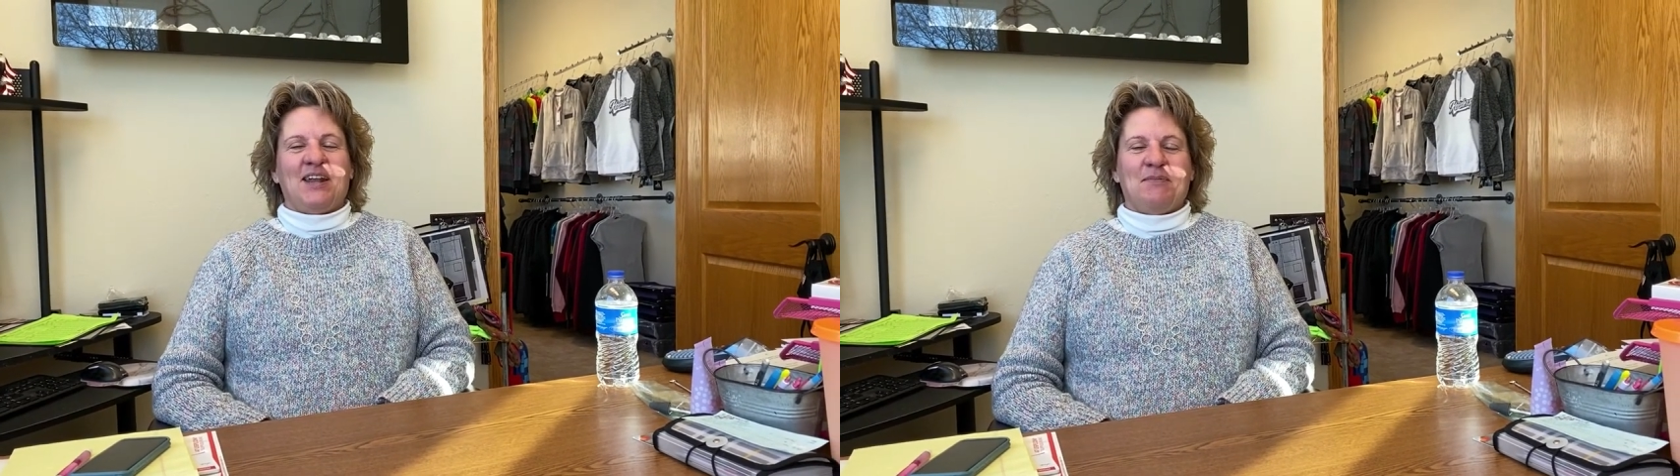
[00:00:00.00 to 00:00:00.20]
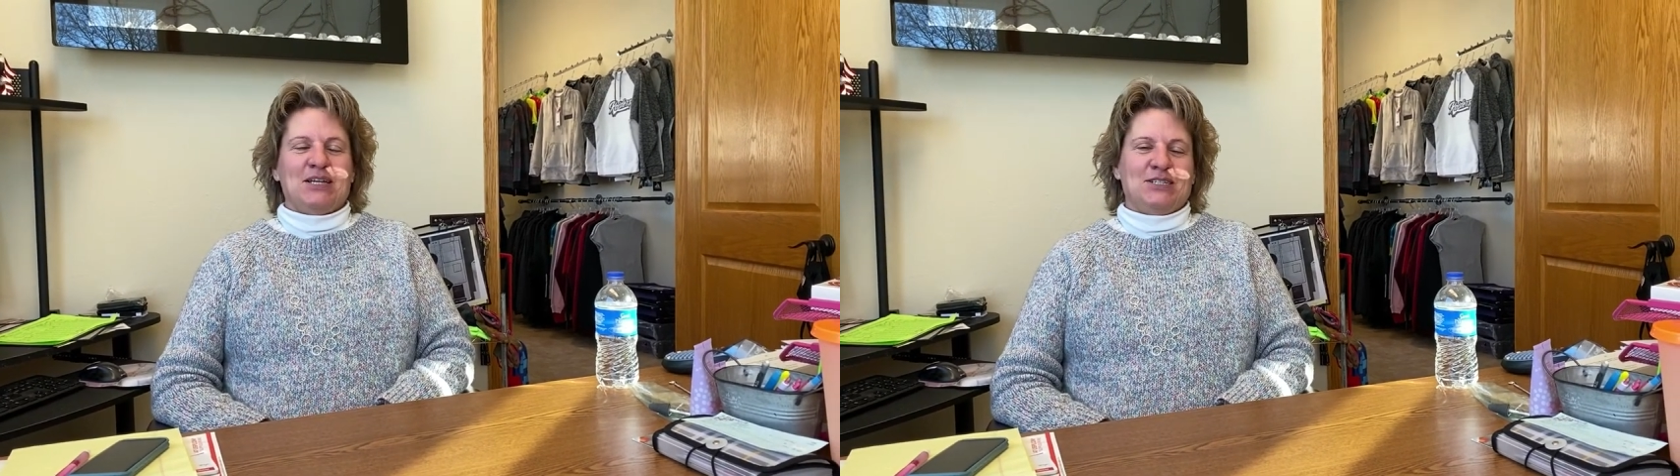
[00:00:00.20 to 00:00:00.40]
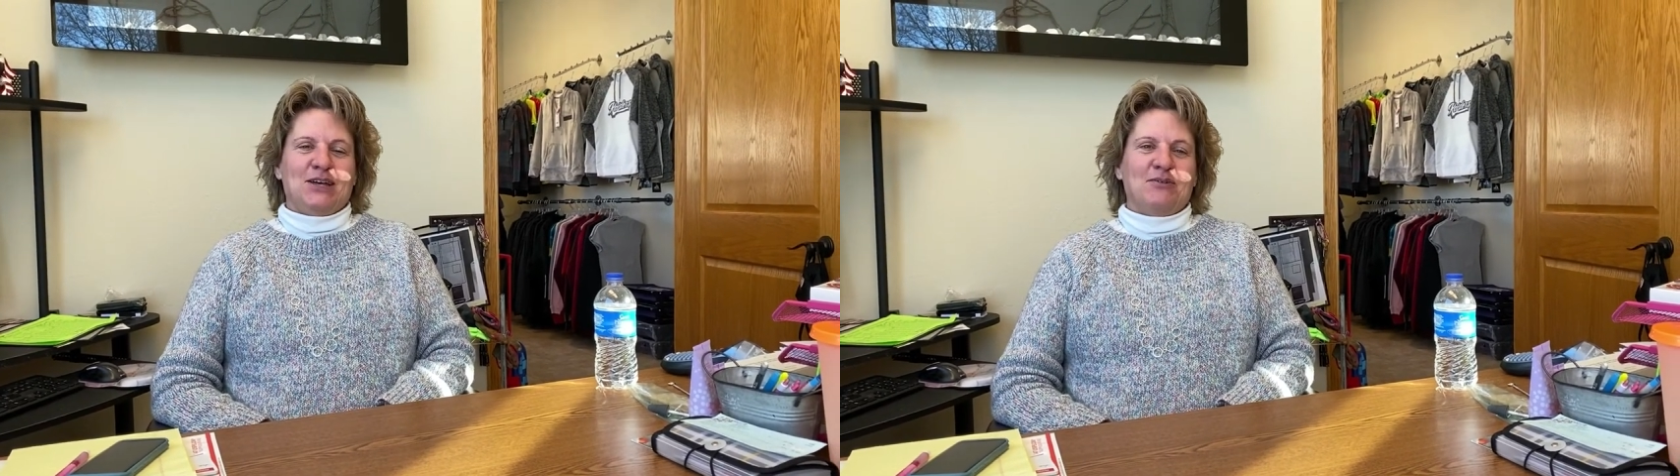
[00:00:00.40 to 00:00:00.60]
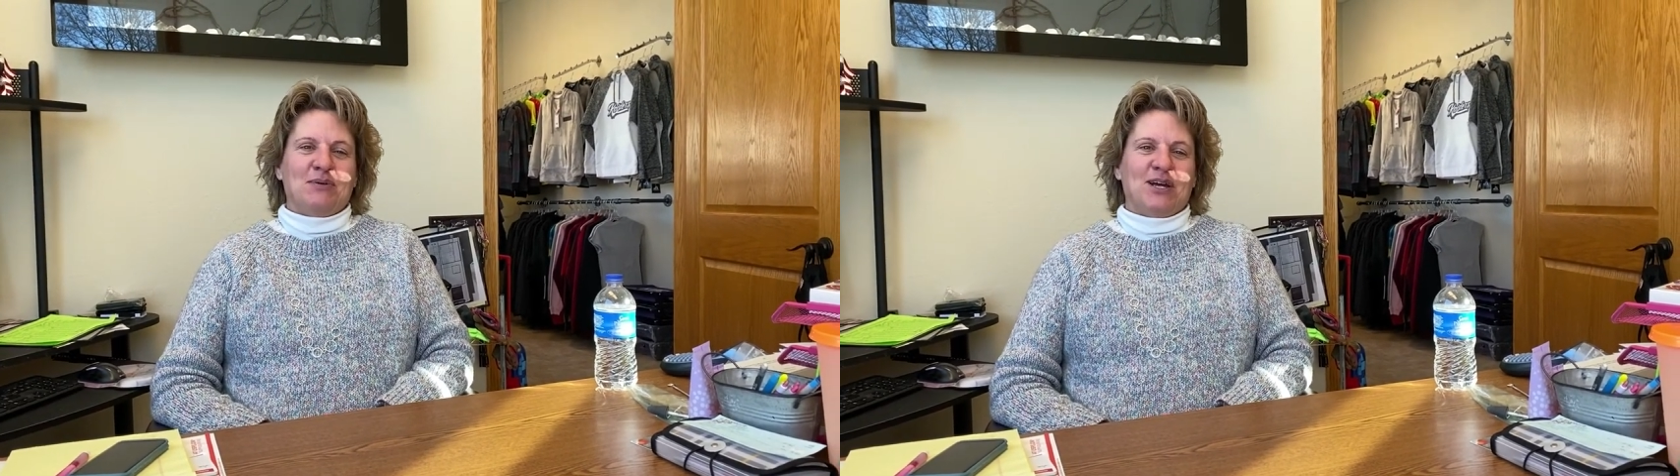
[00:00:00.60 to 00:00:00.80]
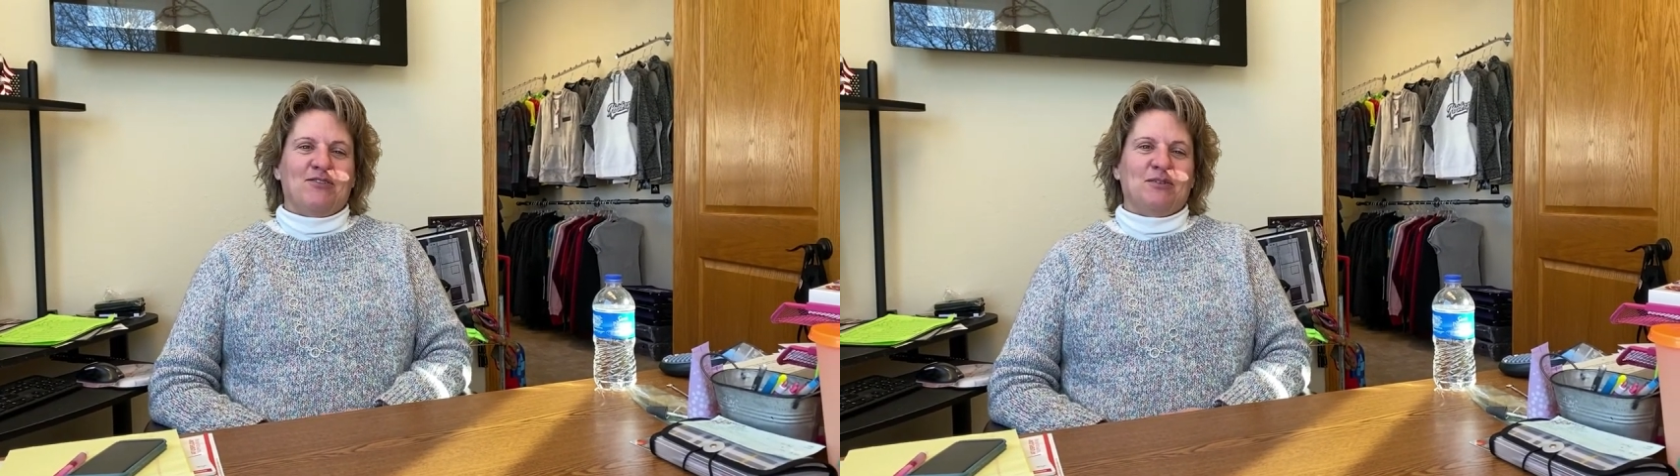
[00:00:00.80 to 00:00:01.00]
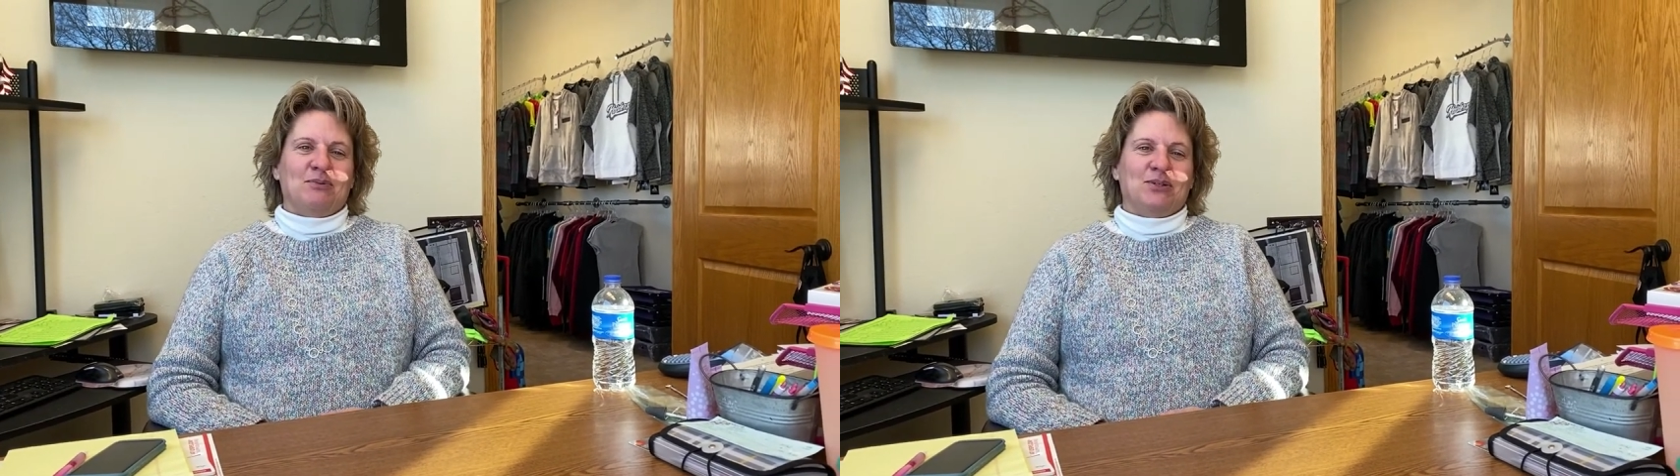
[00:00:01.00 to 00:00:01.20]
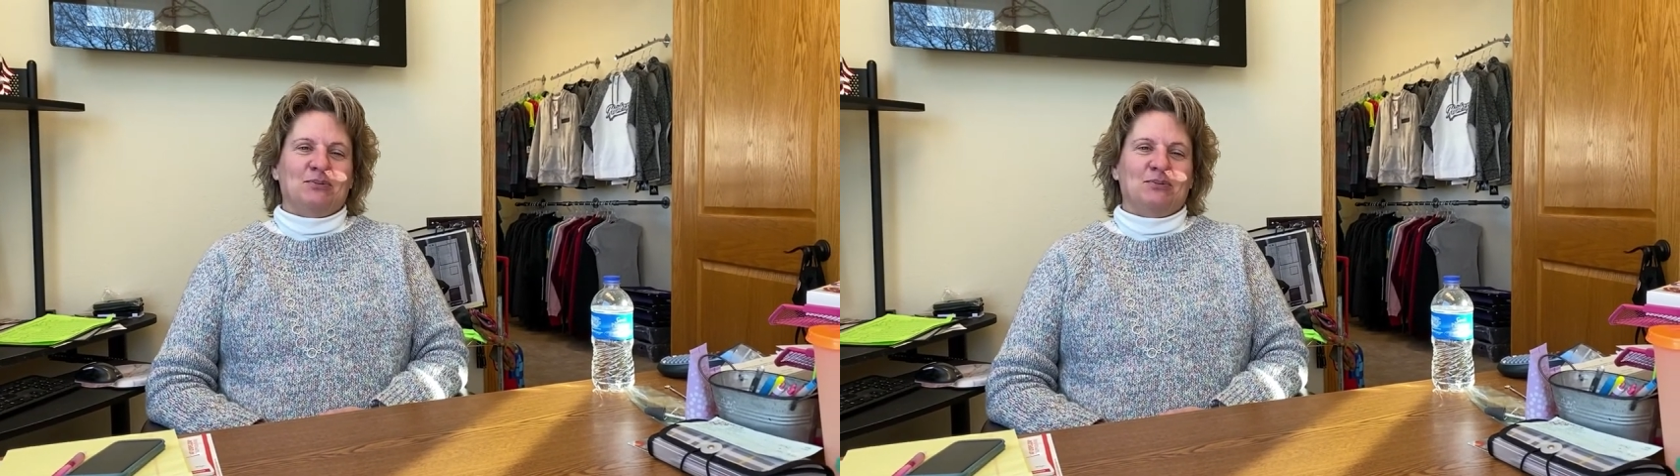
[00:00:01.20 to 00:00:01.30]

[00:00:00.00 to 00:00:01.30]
imagine that would be comfortable.